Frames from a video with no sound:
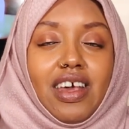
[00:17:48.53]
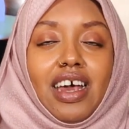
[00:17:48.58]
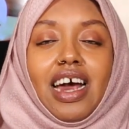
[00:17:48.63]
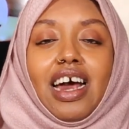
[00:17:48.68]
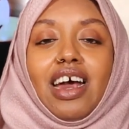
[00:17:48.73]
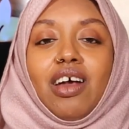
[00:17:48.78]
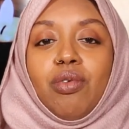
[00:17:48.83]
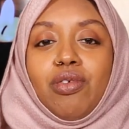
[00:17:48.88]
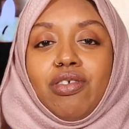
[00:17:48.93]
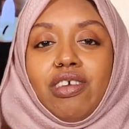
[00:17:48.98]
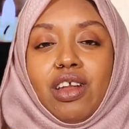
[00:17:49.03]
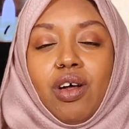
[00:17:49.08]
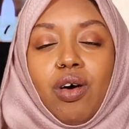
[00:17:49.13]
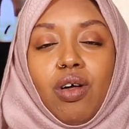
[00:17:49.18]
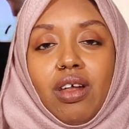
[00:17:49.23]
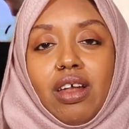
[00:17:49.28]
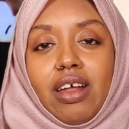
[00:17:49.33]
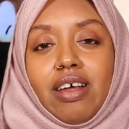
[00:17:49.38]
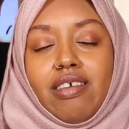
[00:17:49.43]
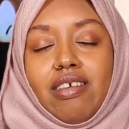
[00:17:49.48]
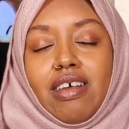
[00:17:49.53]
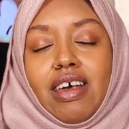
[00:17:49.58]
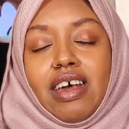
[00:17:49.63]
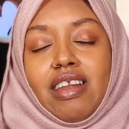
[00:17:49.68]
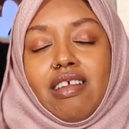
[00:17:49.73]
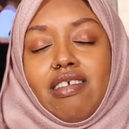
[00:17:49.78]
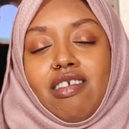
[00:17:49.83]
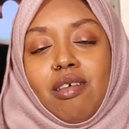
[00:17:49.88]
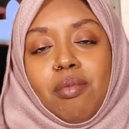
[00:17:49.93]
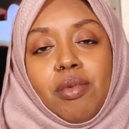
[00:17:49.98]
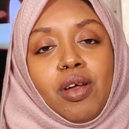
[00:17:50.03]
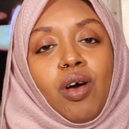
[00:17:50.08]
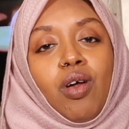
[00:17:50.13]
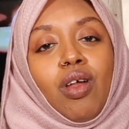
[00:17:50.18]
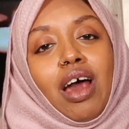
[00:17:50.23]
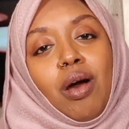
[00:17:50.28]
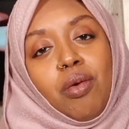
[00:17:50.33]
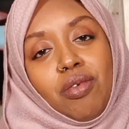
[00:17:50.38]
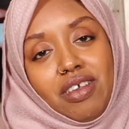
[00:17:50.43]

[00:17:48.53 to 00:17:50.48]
Yeah, it was and somebody online